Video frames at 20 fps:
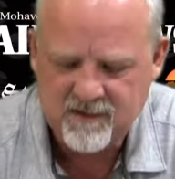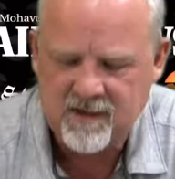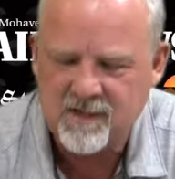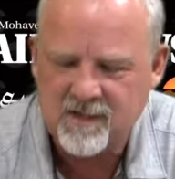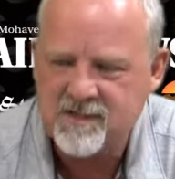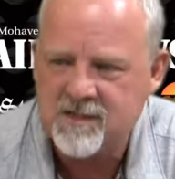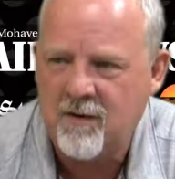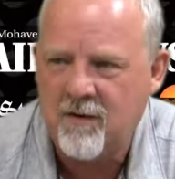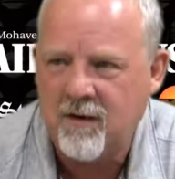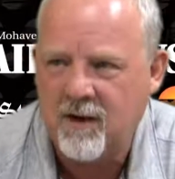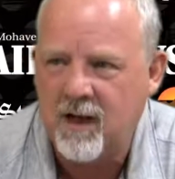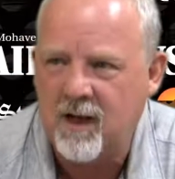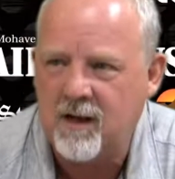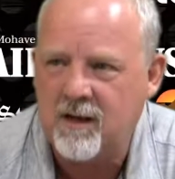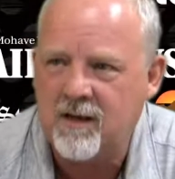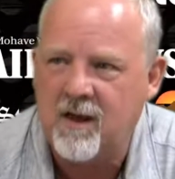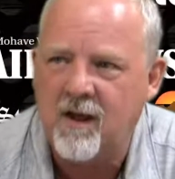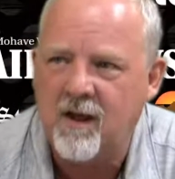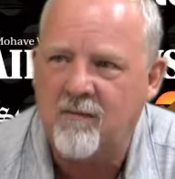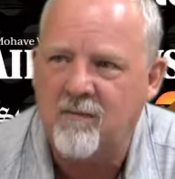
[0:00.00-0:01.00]
That's how I
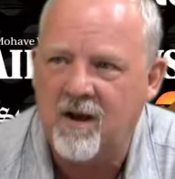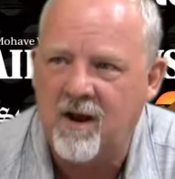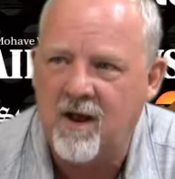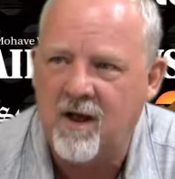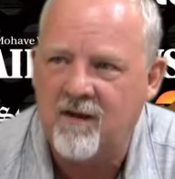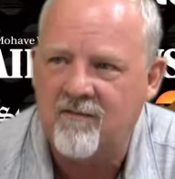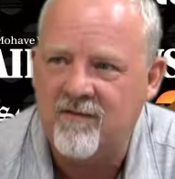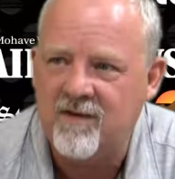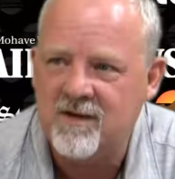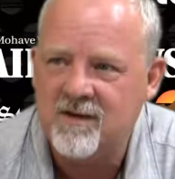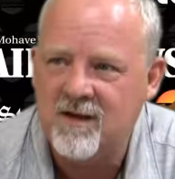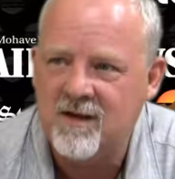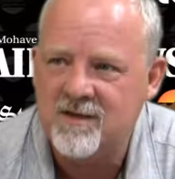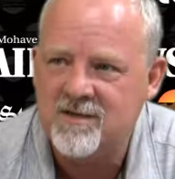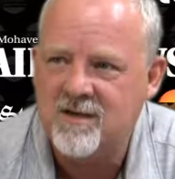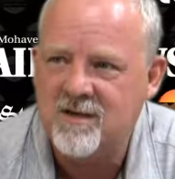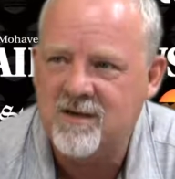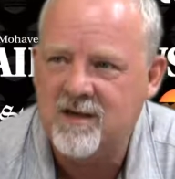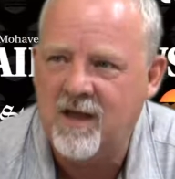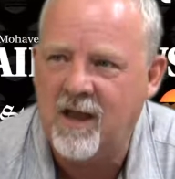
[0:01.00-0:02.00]
got Kingman out of it. I
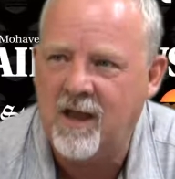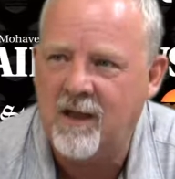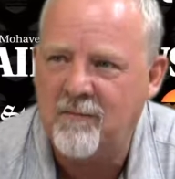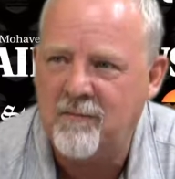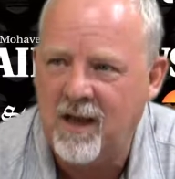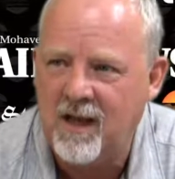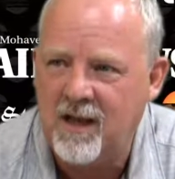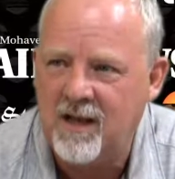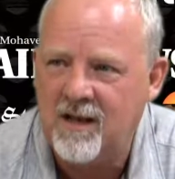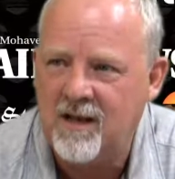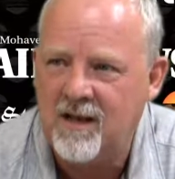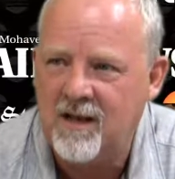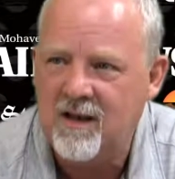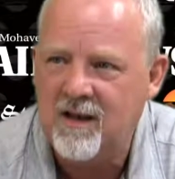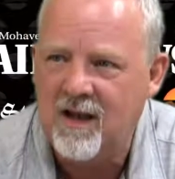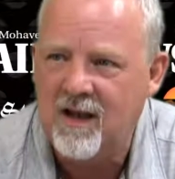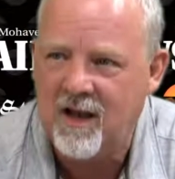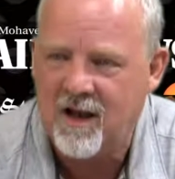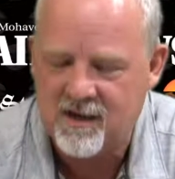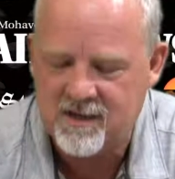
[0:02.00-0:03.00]
said King
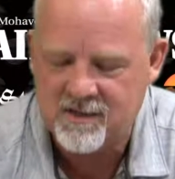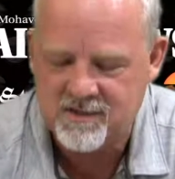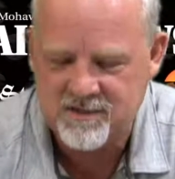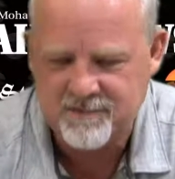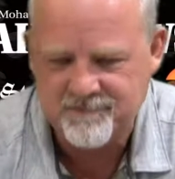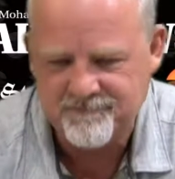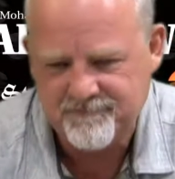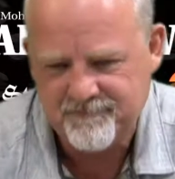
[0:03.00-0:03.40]
Maniacs.